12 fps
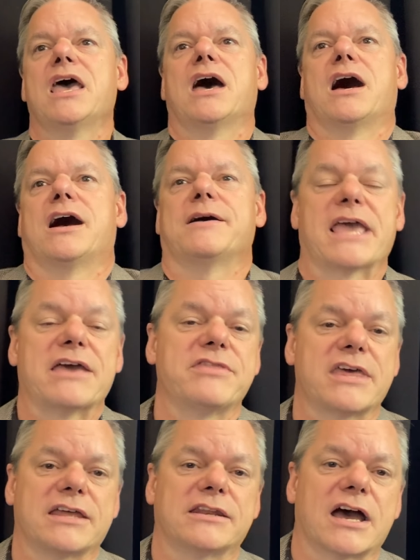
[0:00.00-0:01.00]
And
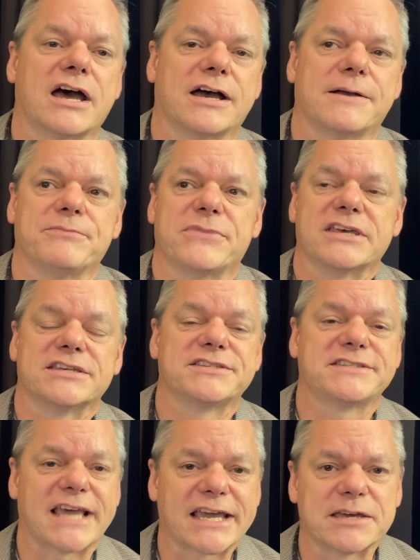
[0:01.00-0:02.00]
then the
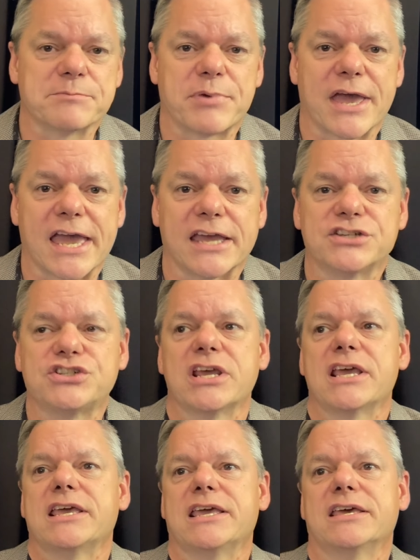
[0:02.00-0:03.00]
second page
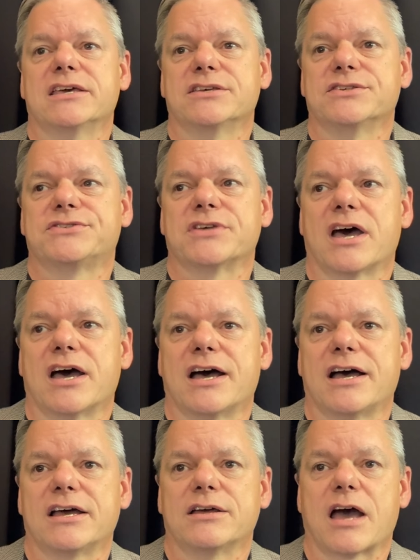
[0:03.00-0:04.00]
is
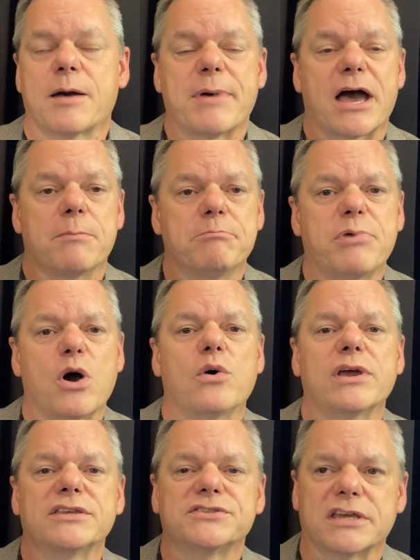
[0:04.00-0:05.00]
about
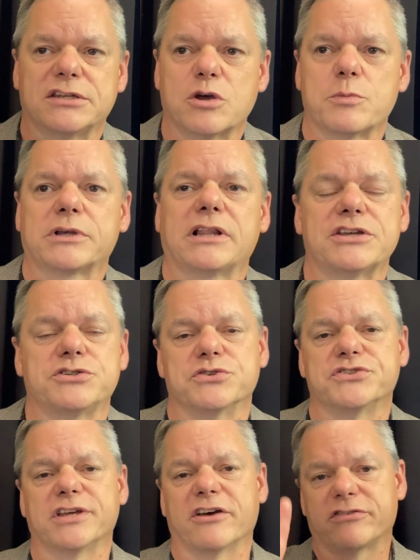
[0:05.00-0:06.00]
bowings and nomenclature and
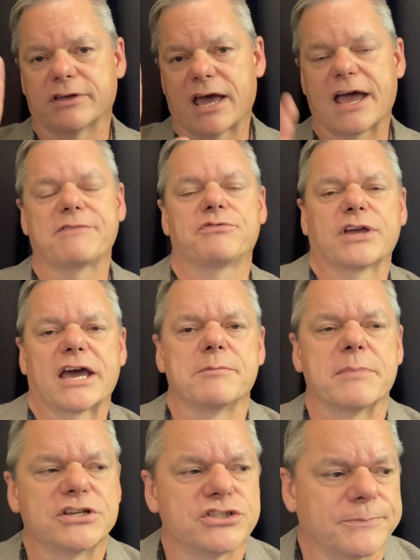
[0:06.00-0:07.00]
stuff. I forgot to
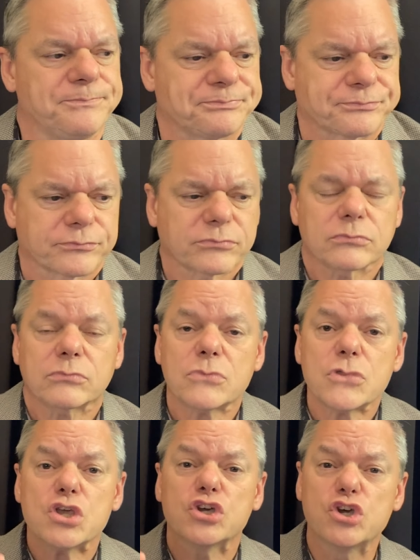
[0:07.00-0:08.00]
mention,
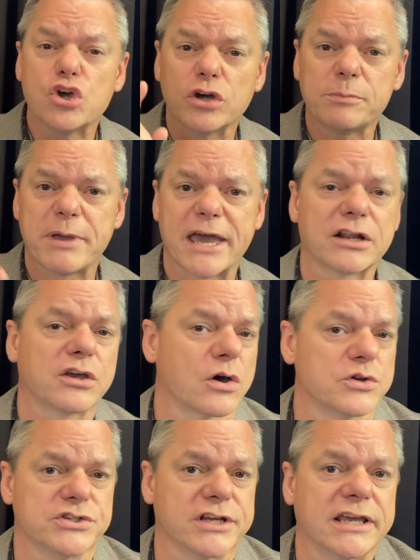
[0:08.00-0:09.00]
good
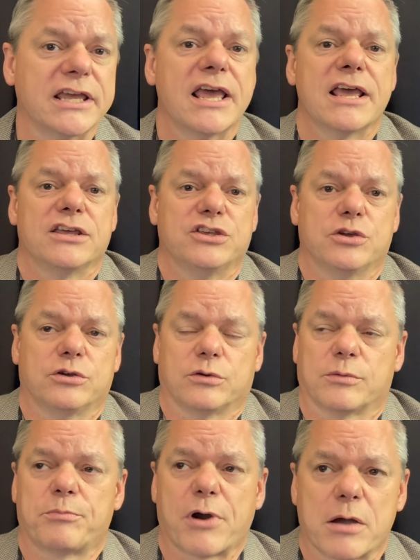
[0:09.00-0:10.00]
pedagogy, you
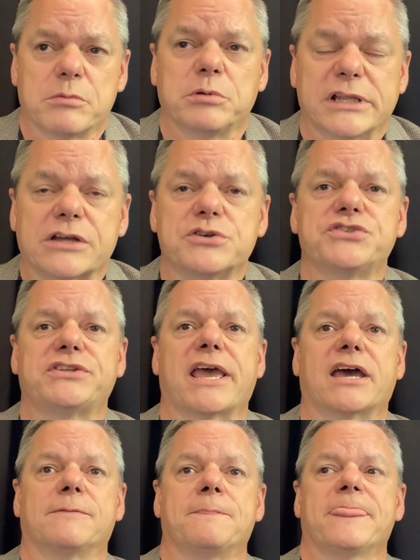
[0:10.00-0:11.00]
probably
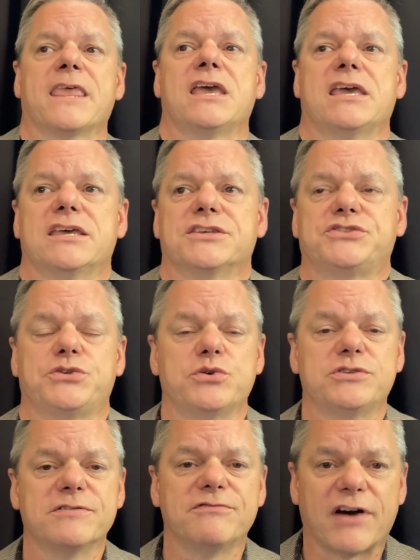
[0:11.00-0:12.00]
understand, is to
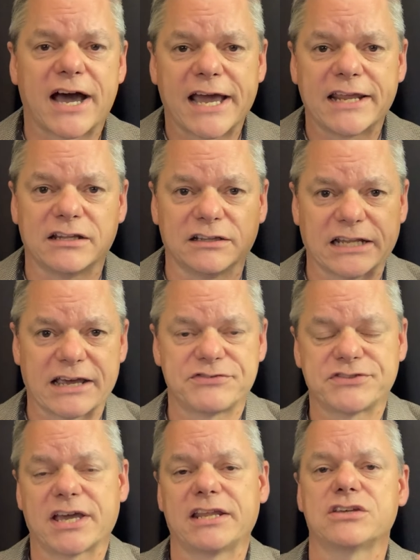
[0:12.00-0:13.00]
divide left
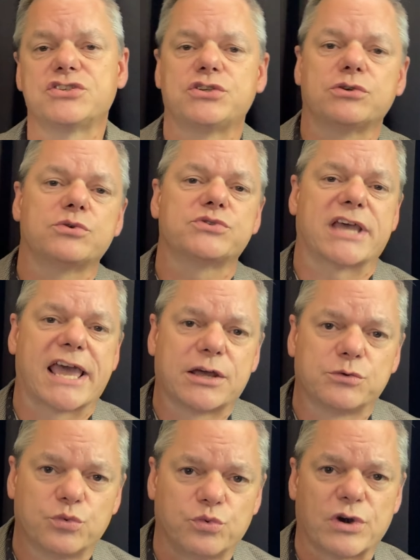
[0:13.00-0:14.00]
side issues
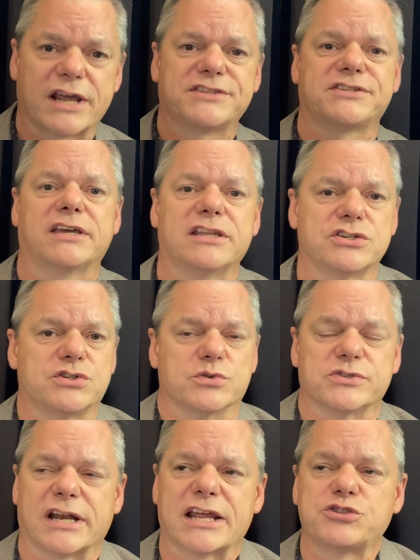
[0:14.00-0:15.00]
and right side
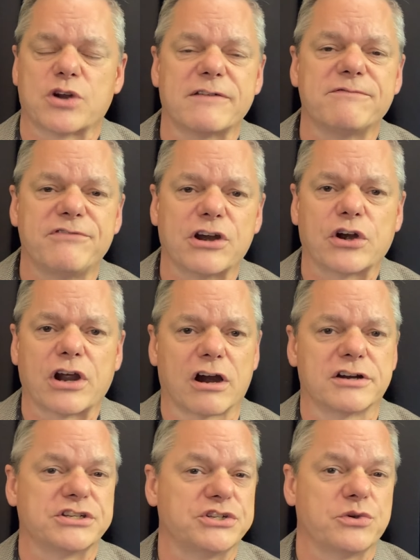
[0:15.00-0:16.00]
issues. And I tried very
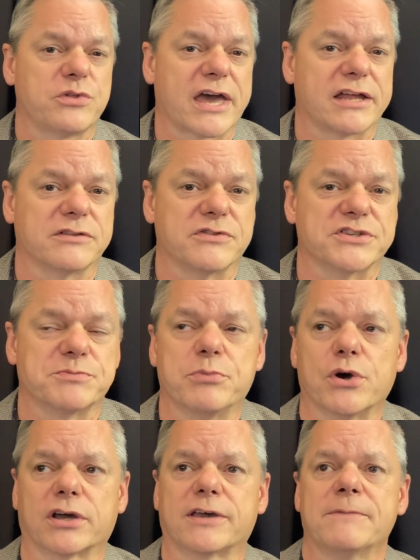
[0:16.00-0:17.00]
hard to do that in this
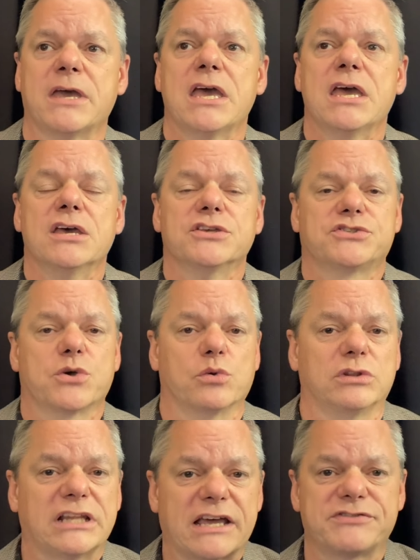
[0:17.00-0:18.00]
book. So
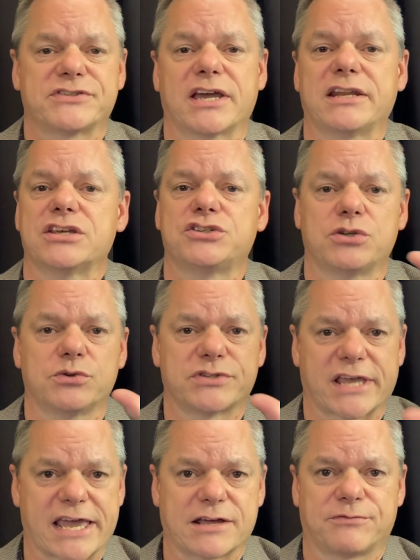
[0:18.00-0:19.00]
left side issues,
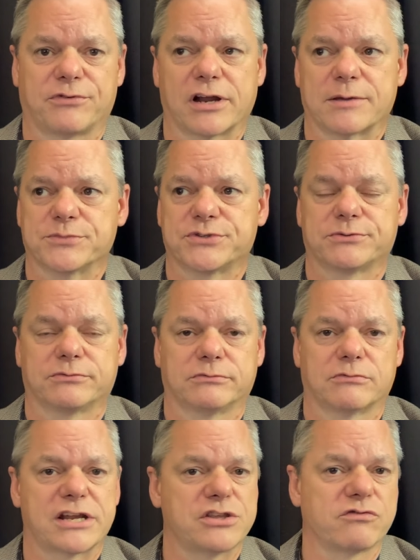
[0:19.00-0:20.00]
hand frames,
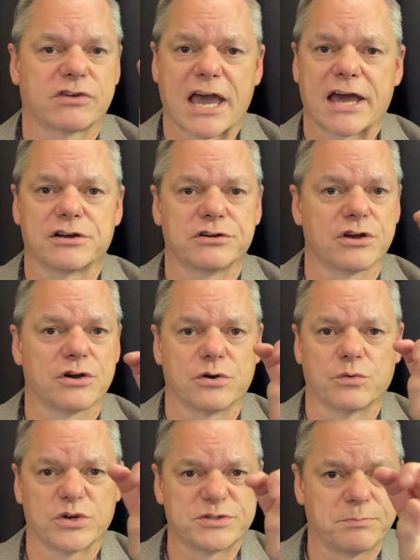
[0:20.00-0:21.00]
right? You've got to know
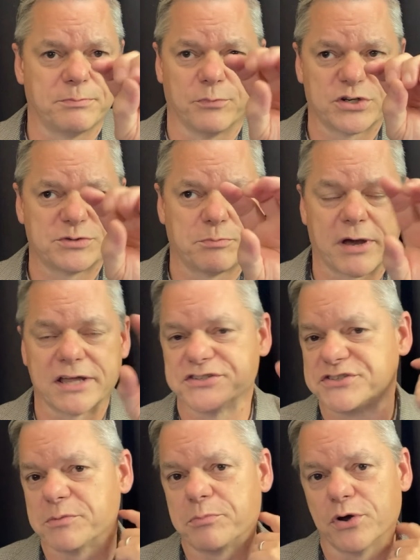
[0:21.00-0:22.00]
which
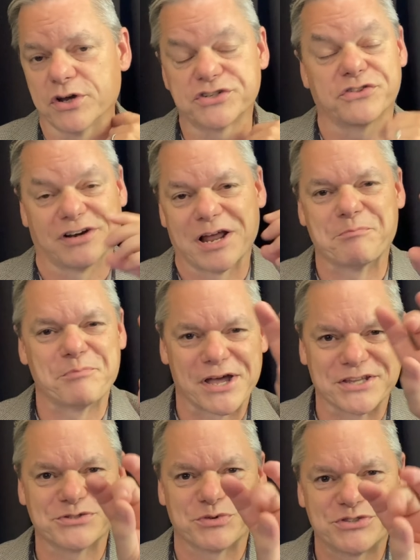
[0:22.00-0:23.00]
buttons to push, they're not
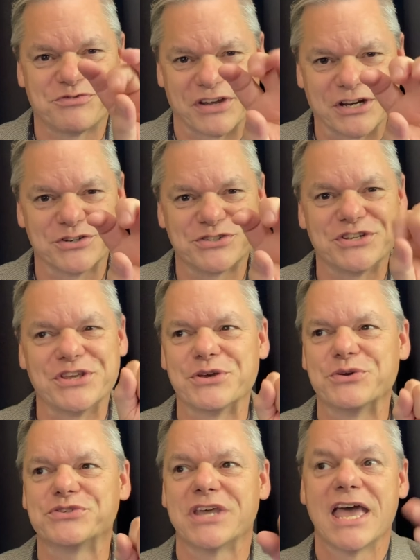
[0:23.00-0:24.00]
buttons, which fingers to
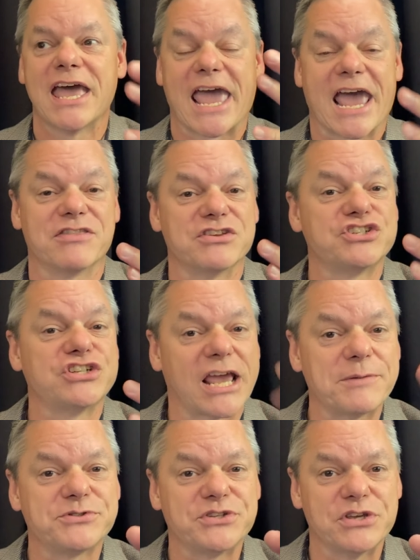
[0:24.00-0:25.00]
use, and the
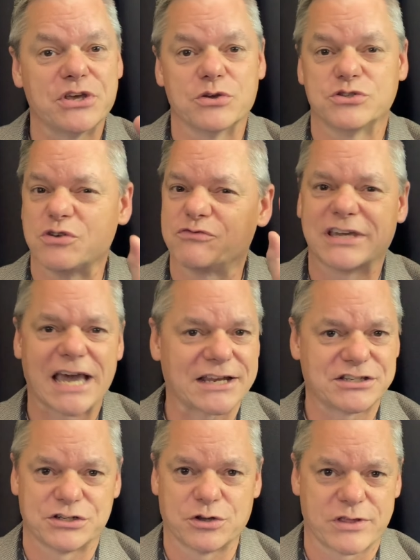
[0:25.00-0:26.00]
shapes to use. You've got
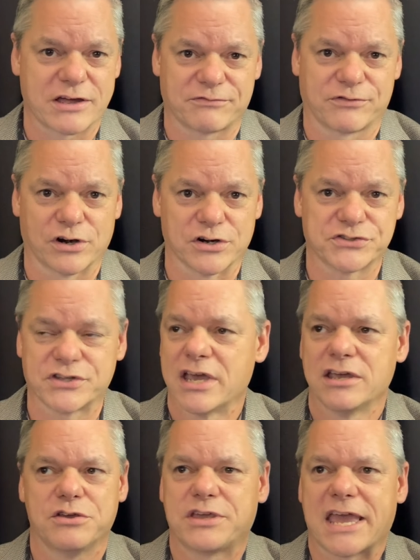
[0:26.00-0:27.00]
to know that first.
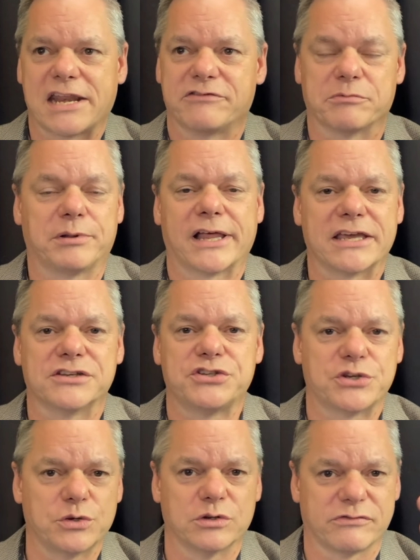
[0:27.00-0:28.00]
You can't even play in
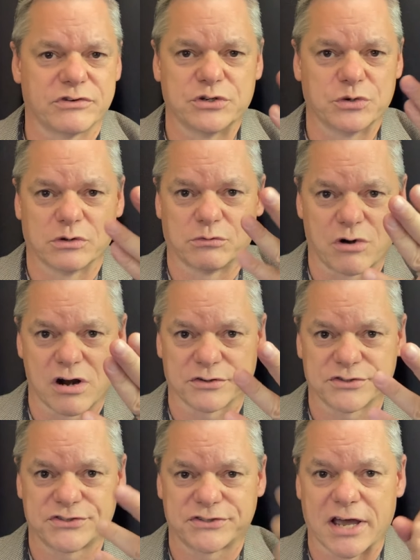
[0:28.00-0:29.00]
tune if you're doing wrong
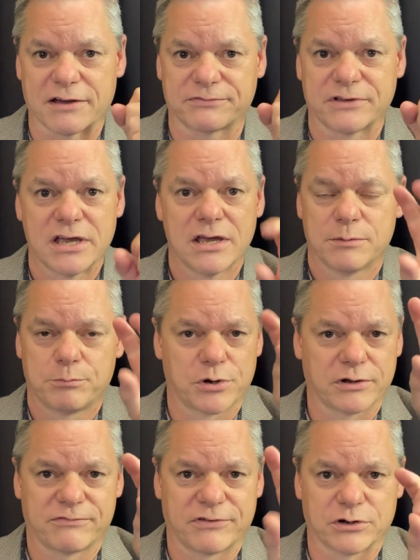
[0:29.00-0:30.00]
stuff,
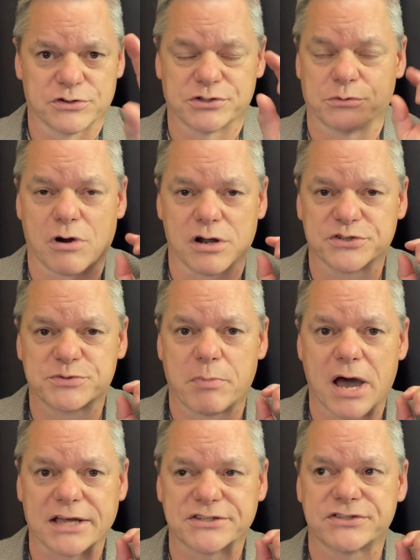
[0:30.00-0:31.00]
putting fingers in wrong
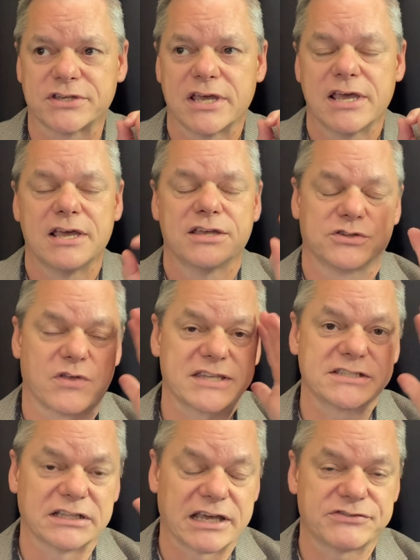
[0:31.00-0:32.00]
spots. So
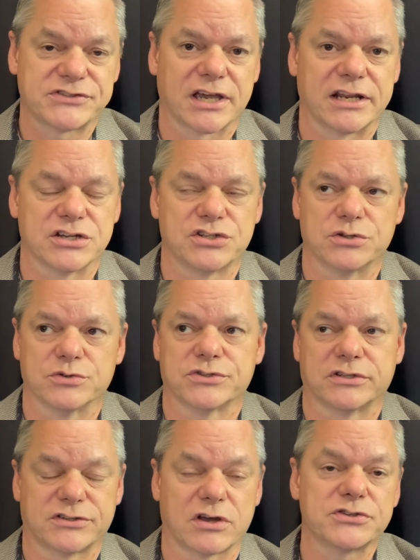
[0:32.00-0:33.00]
that's left side issues.
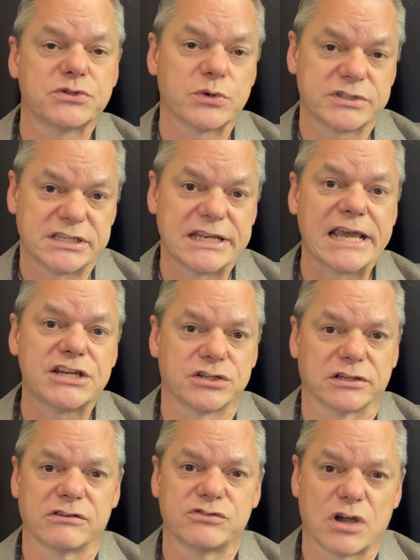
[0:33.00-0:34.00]
It's also
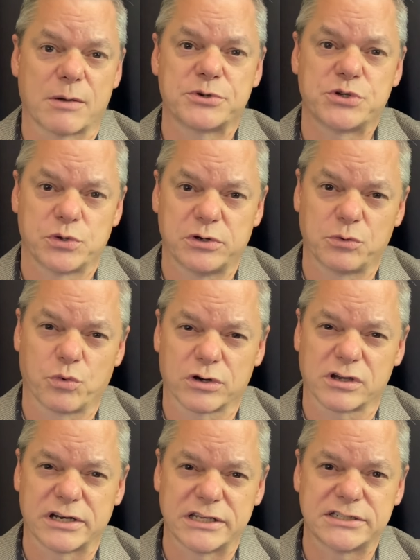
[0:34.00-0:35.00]
intonation, gives you opportunity to
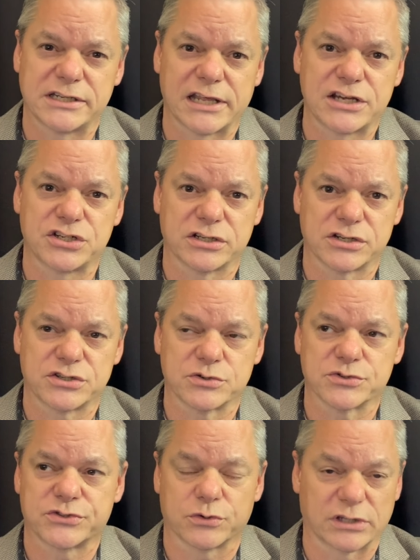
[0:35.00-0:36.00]
work on intonation
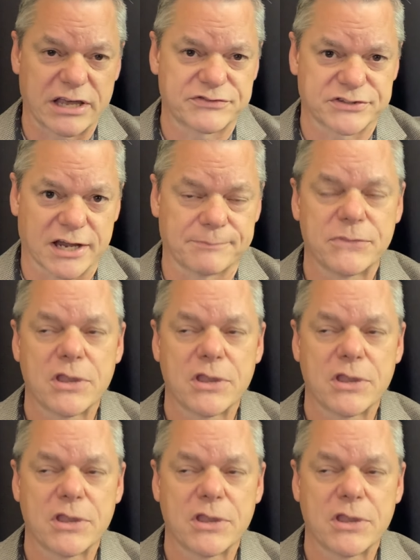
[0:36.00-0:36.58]
issues. So left side.